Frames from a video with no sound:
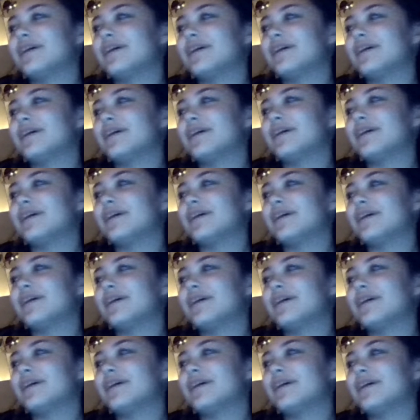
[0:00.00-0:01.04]

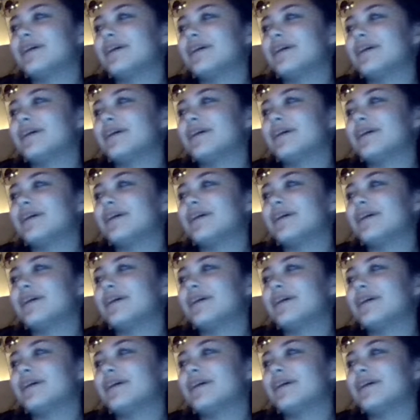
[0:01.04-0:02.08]

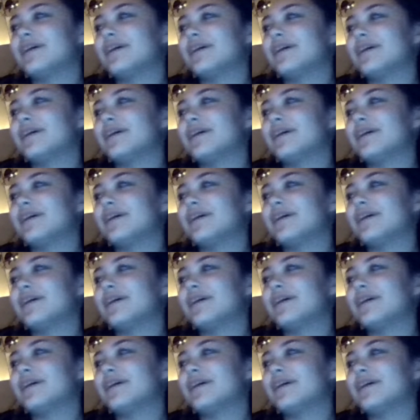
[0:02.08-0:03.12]

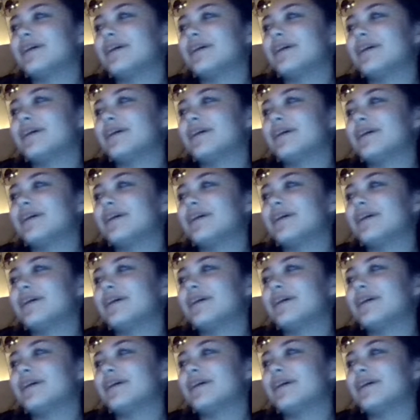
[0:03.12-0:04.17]

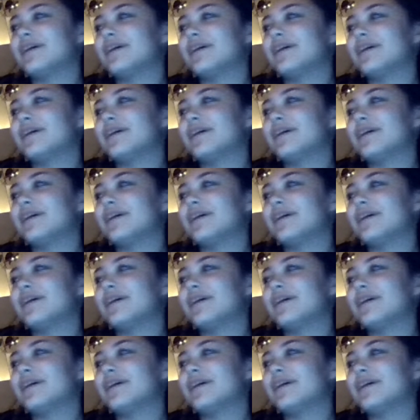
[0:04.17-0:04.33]
(silent)